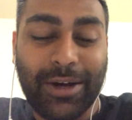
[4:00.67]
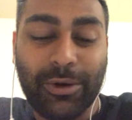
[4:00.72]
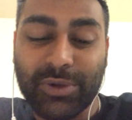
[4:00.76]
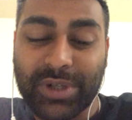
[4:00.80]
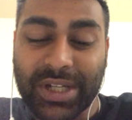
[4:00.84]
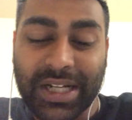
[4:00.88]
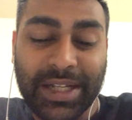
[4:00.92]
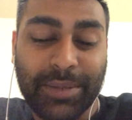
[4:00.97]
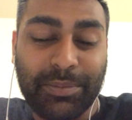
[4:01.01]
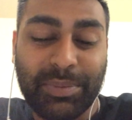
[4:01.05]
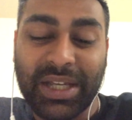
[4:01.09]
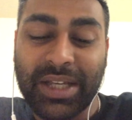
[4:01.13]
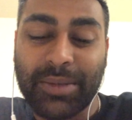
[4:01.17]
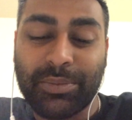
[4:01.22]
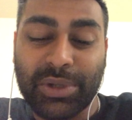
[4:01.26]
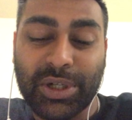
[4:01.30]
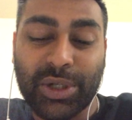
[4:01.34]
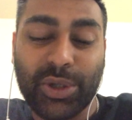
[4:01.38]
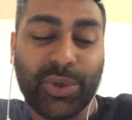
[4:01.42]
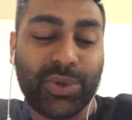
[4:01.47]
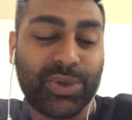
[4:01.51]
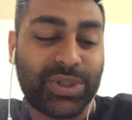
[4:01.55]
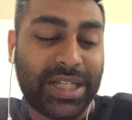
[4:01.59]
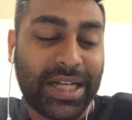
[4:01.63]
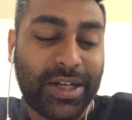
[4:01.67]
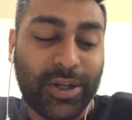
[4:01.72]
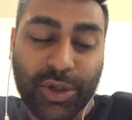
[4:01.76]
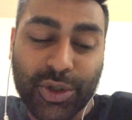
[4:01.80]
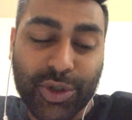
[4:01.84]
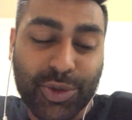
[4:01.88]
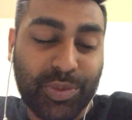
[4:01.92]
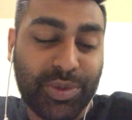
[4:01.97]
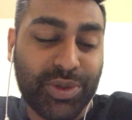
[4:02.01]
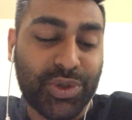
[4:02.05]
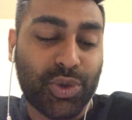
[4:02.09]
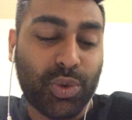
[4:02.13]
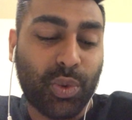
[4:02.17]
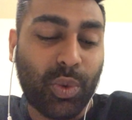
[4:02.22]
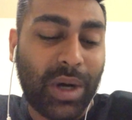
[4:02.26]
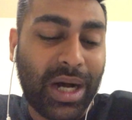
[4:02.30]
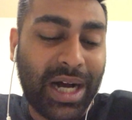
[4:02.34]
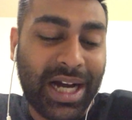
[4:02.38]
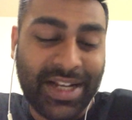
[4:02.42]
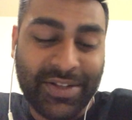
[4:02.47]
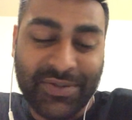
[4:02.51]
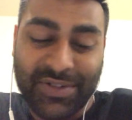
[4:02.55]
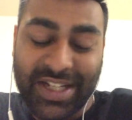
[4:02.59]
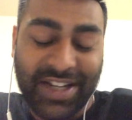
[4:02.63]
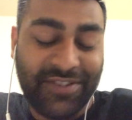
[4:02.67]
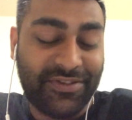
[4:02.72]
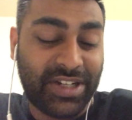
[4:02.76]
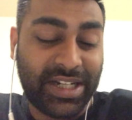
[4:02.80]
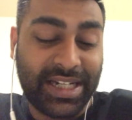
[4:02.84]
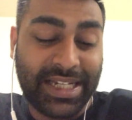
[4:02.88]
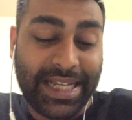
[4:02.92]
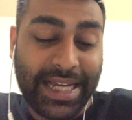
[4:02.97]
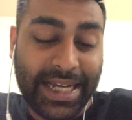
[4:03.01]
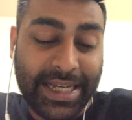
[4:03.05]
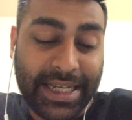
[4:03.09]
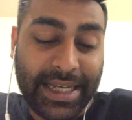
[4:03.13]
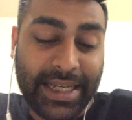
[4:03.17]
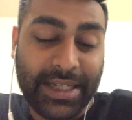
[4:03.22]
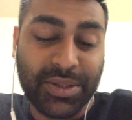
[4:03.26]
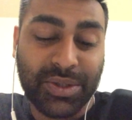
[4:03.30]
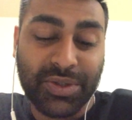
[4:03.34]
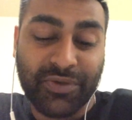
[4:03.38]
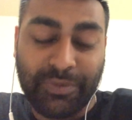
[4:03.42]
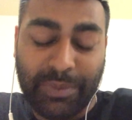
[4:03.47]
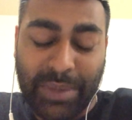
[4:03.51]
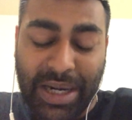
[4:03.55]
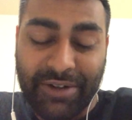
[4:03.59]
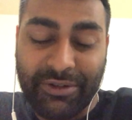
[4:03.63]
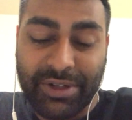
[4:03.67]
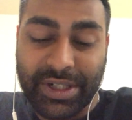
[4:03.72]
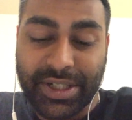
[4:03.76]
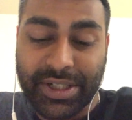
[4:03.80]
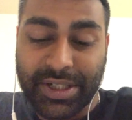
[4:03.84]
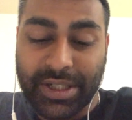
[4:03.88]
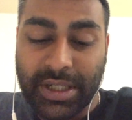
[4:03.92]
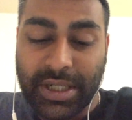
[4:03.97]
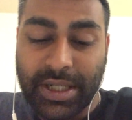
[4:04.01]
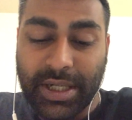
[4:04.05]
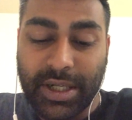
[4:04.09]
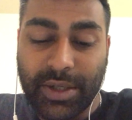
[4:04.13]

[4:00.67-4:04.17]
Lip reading: elderly people lose their husbands or wives after decades of marriage,